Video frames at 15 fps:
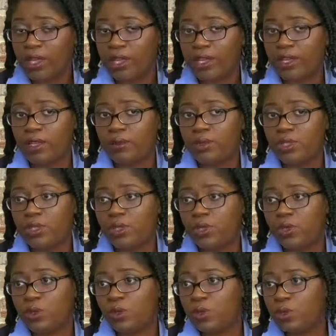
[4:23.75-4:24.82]

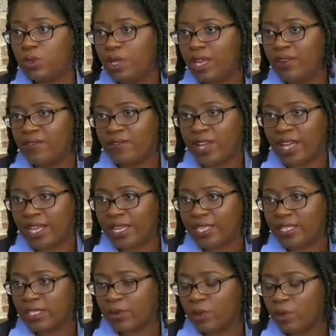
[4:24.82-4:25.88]
to
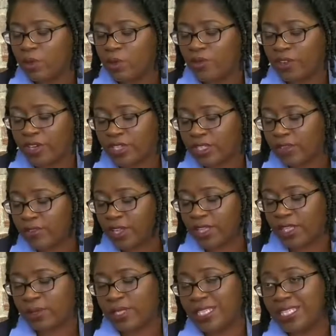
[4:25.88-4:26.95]
advise. First of all,
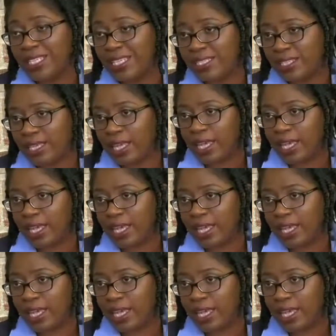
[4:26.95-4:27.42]
they will assess the